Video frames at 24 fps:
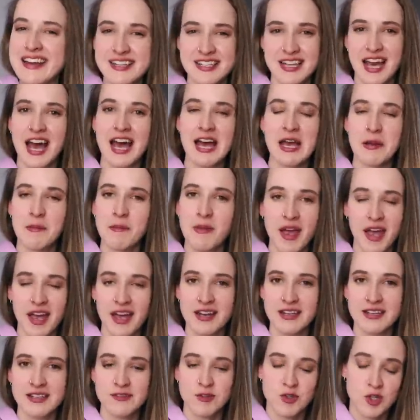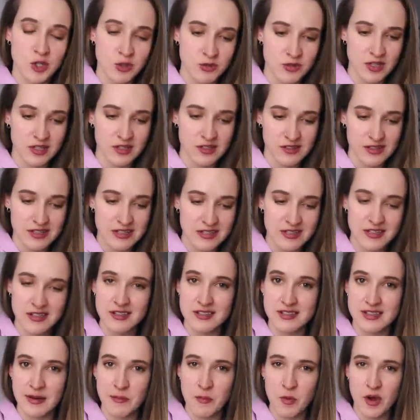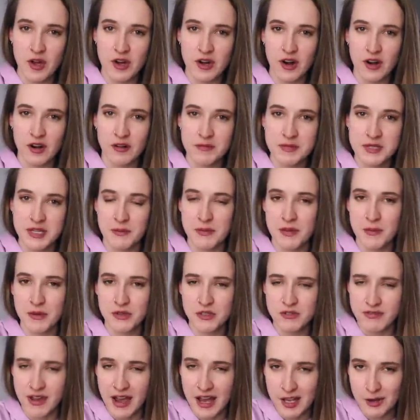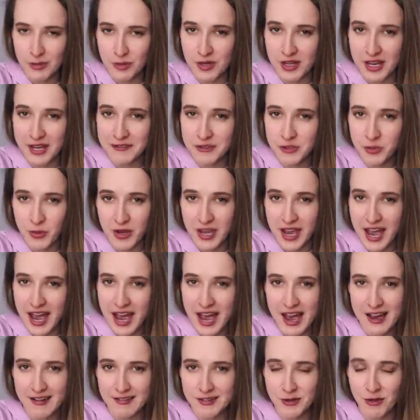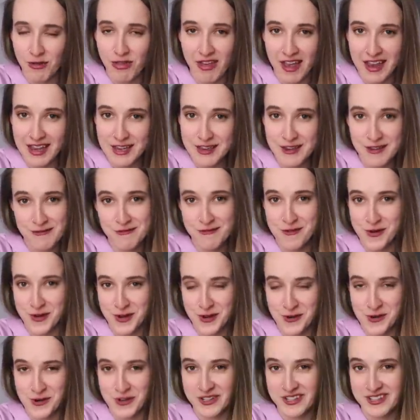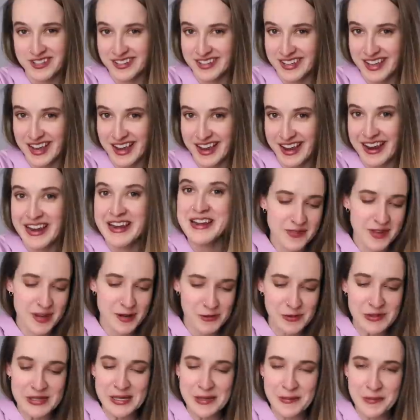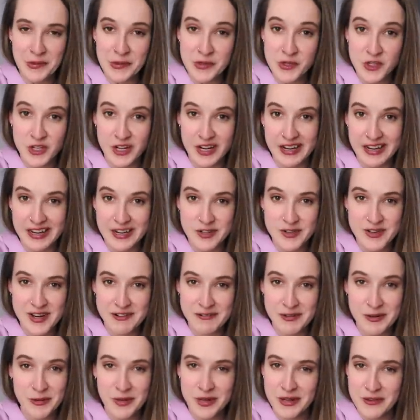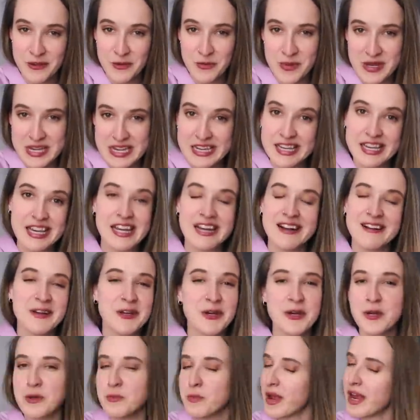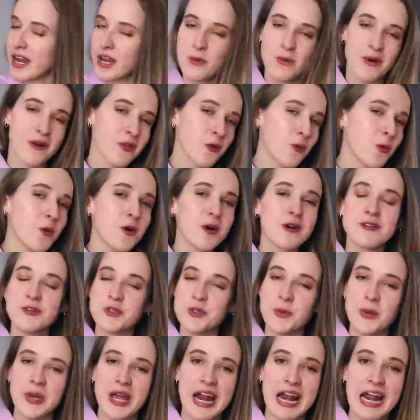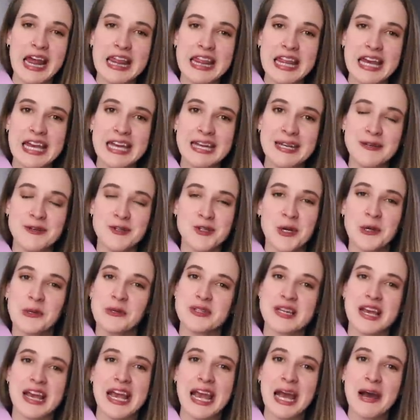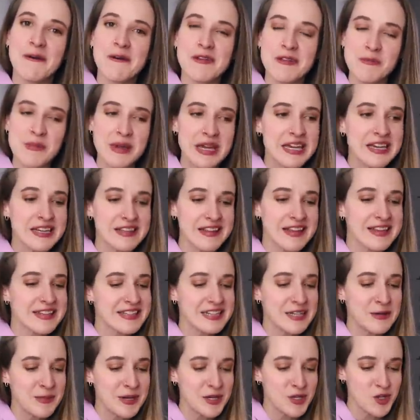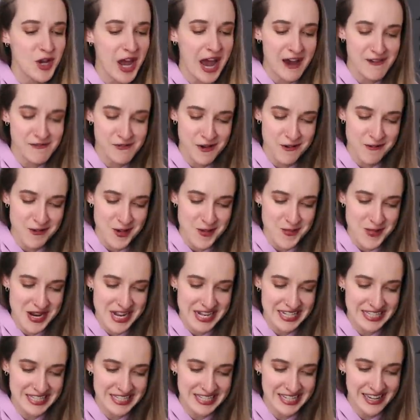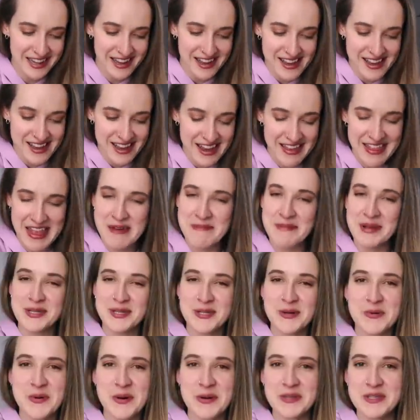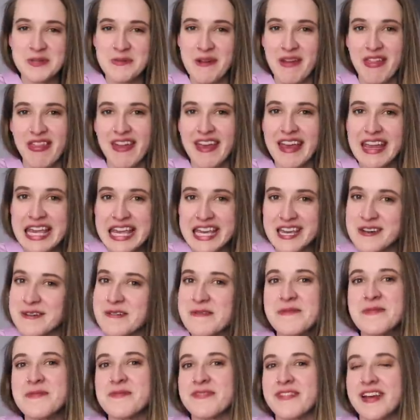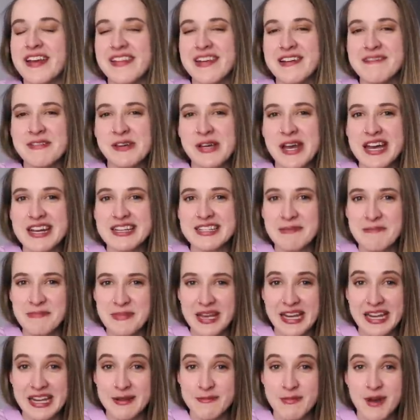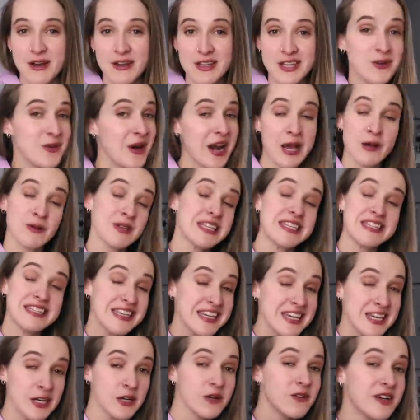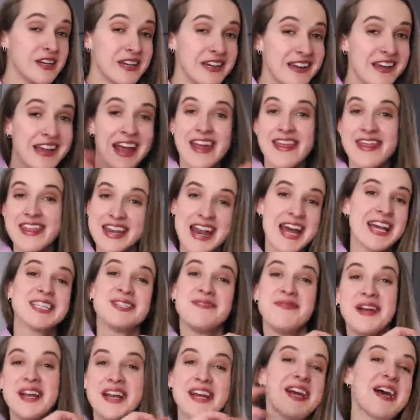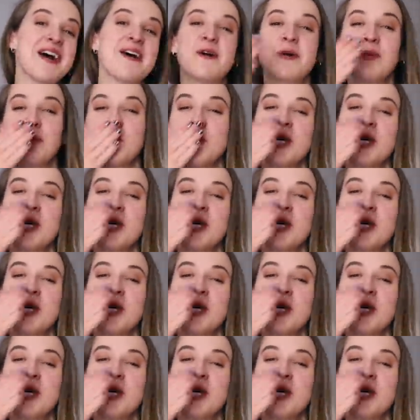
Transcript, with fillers: Time and choosing to listen to someone are some of the most valuable gifts we have, so thank you for yours today. I really appreciate each and every one of you being here. You could be anywhere in the world doing anything, and you chose to hang out with me and listen to me chat for a few minutes, and that means the world to me. Thank you. I love you guys. I'm thinking about you, and I will see you in the next video.